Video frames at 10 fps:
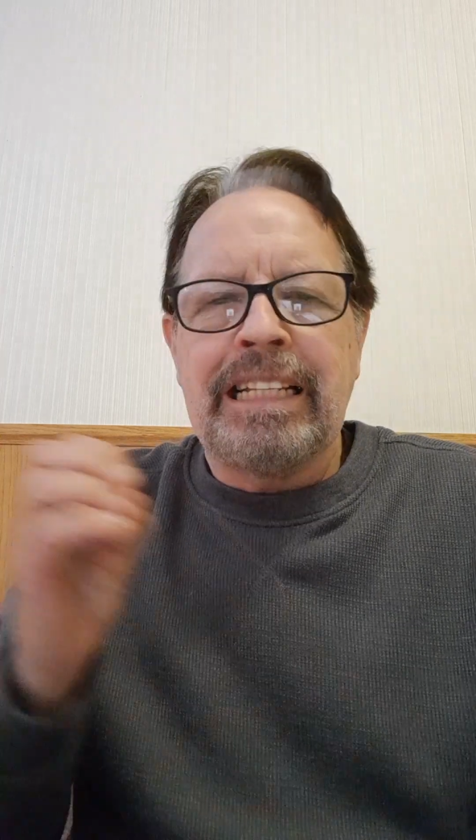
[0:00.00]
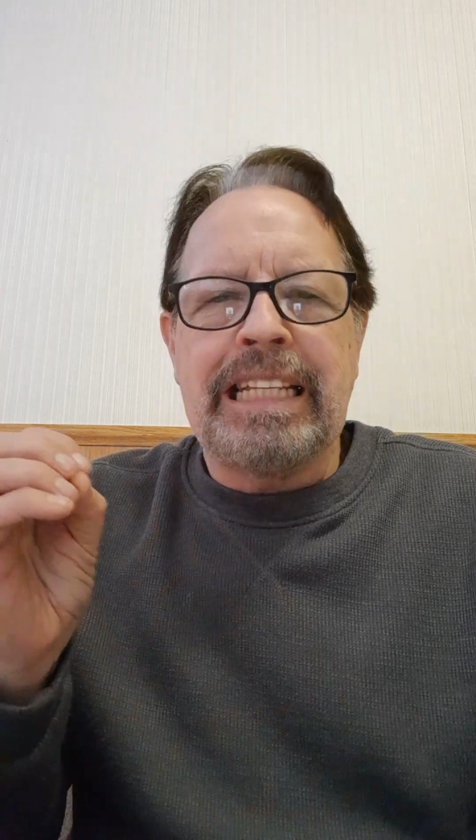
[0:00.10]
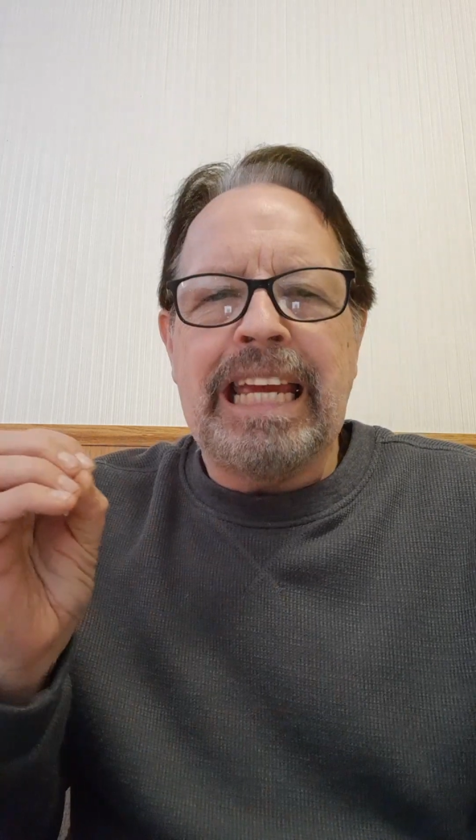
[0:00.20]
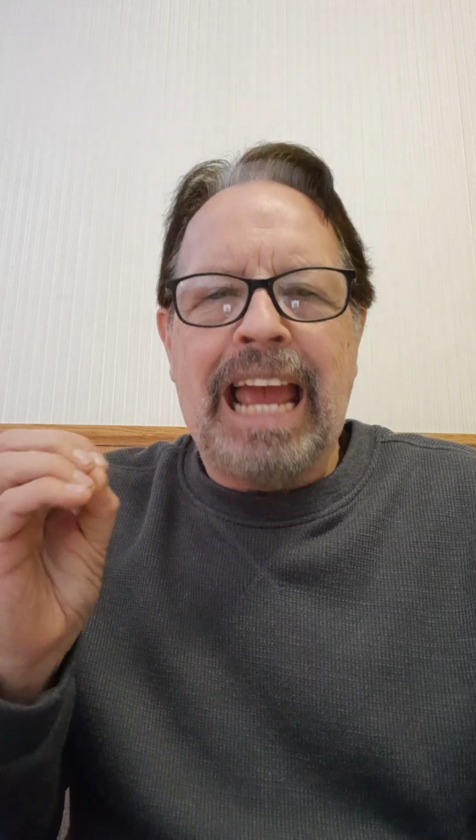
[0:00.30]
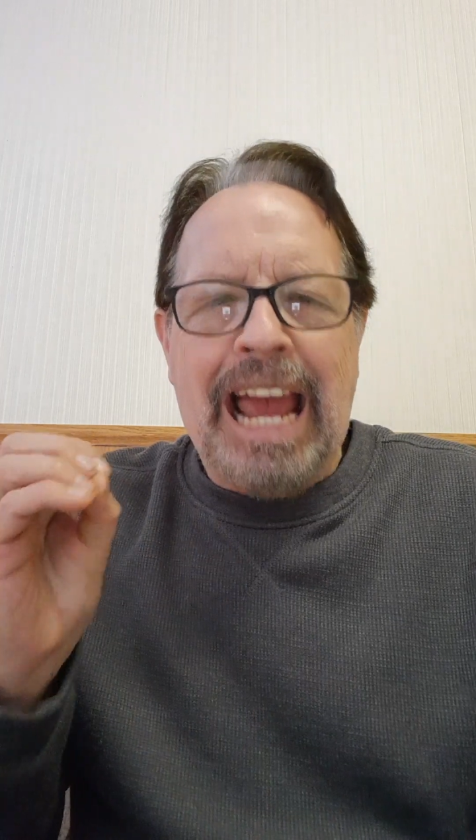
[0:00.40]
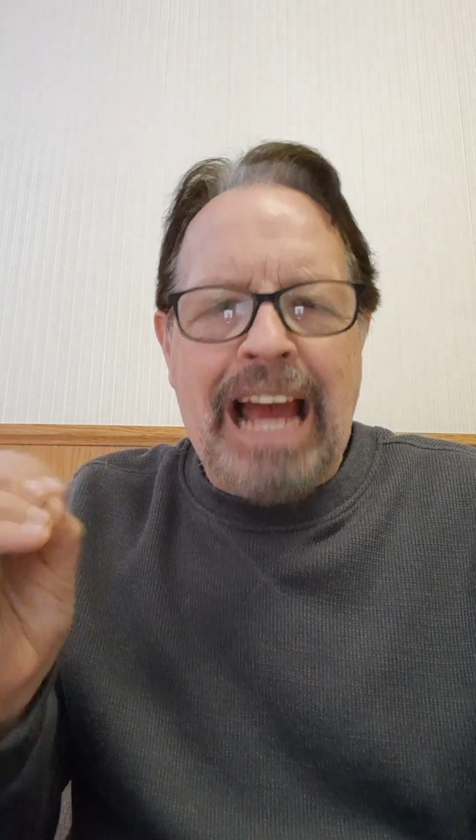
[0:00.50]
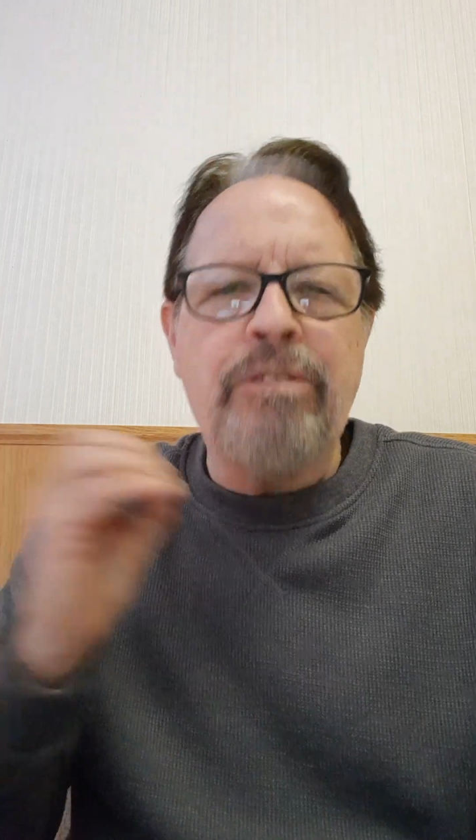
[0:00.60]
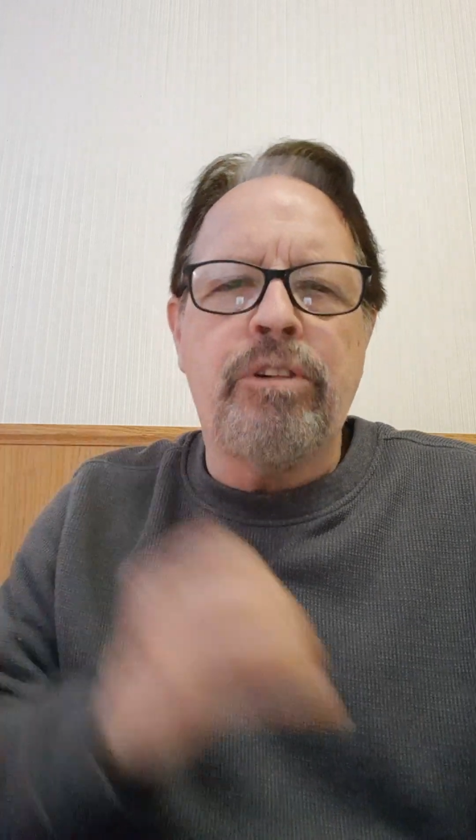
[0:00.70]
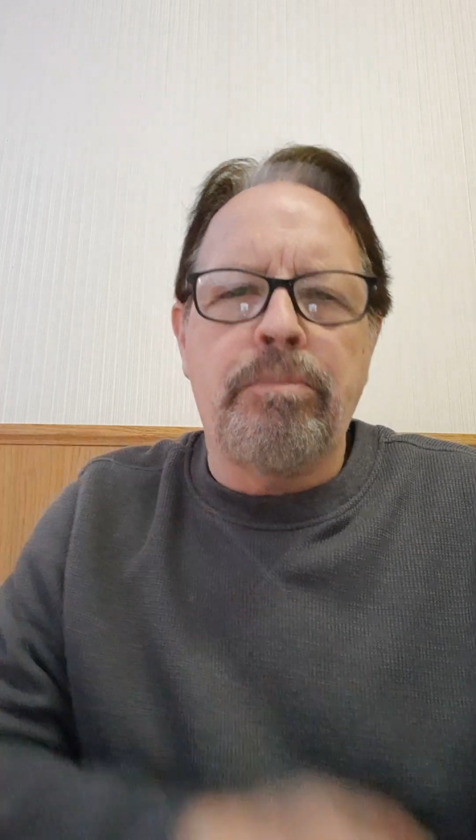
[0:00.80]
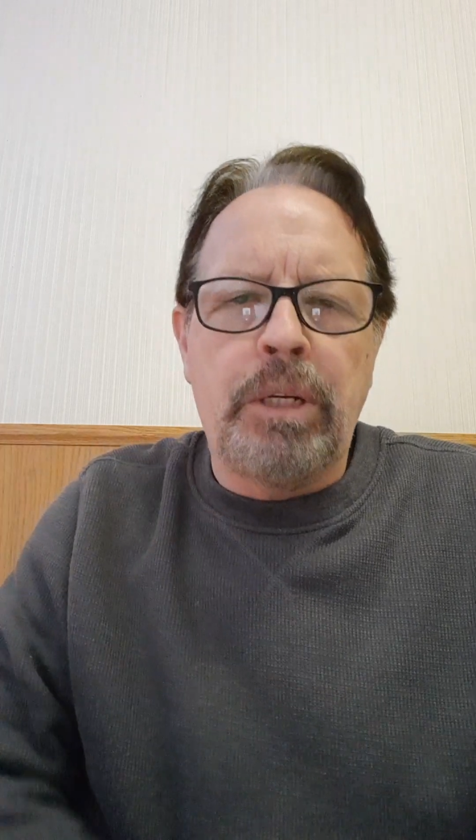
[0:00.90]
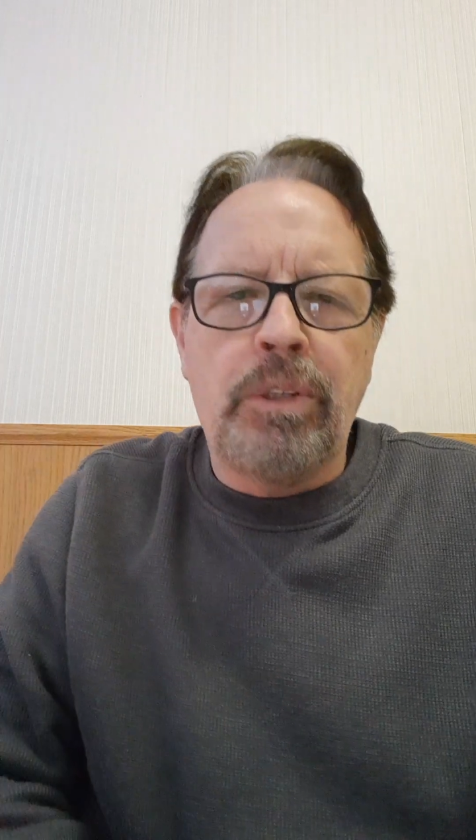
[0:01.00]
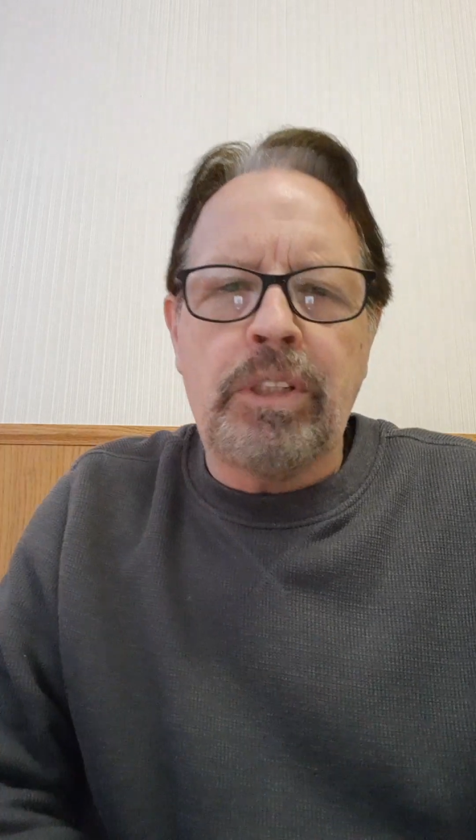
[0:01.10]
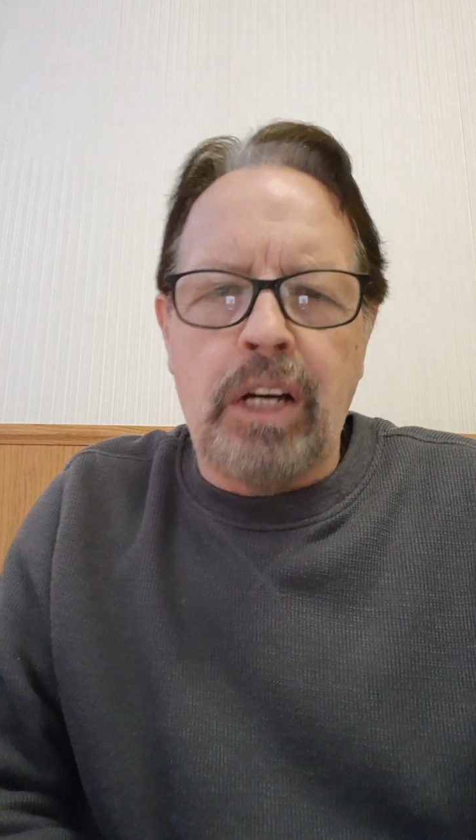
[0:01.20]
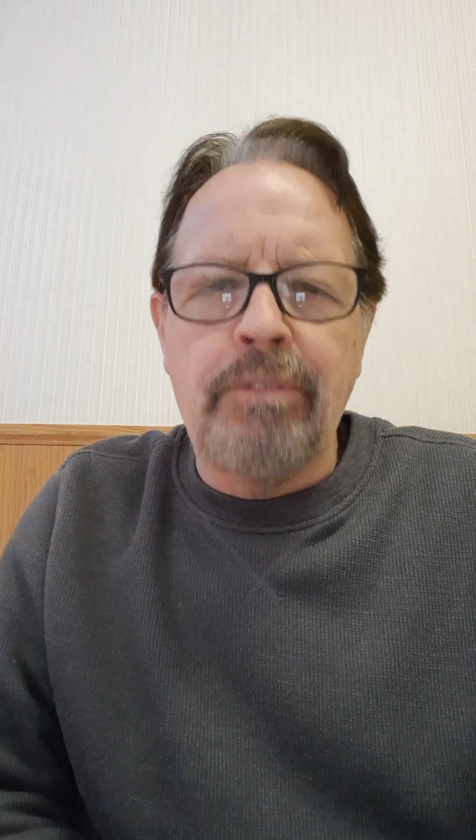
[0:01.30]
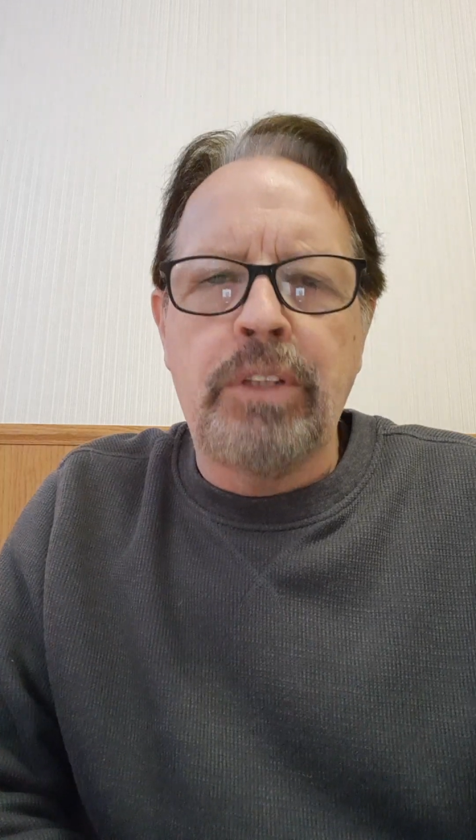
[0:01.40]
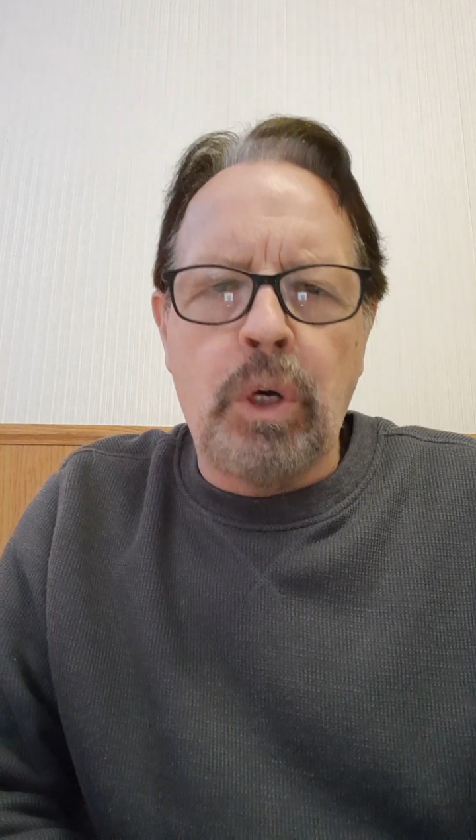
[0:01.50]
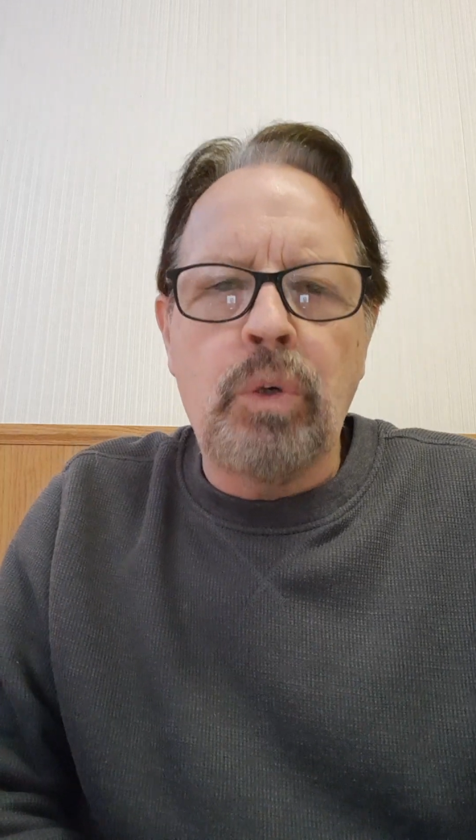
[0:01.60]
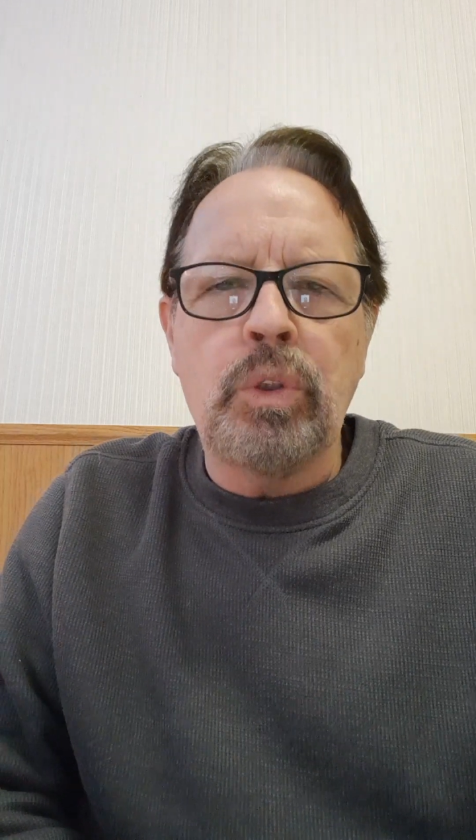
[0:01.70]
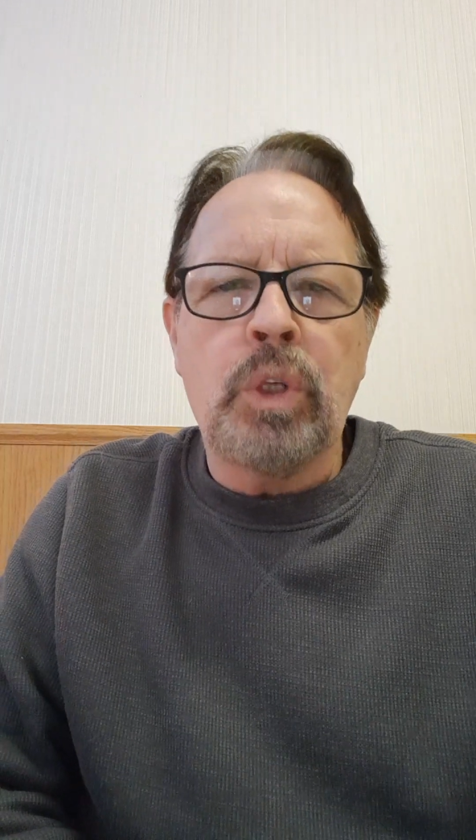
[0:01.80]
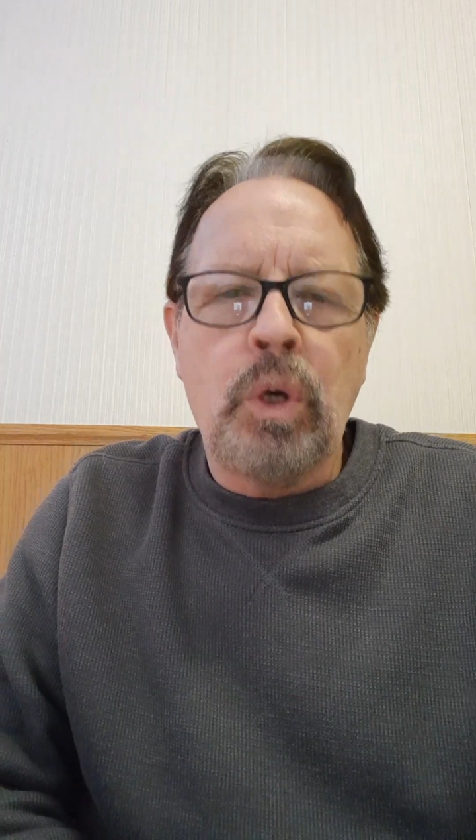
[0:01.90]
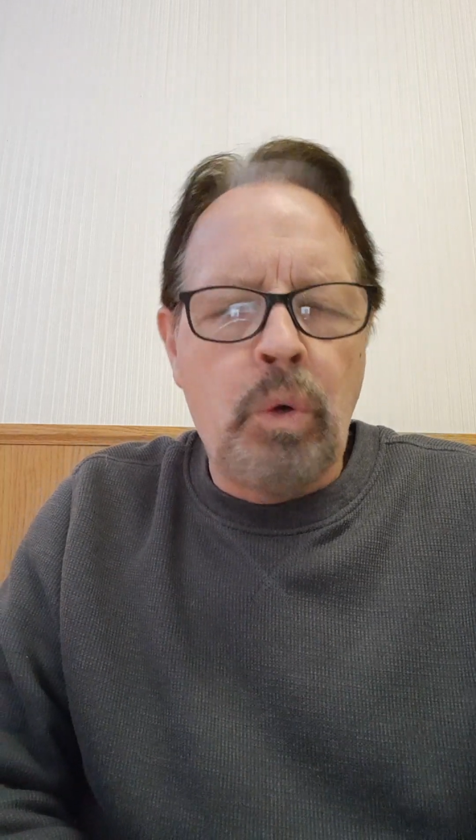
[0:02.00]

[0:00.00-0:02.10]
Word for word: the attributes of those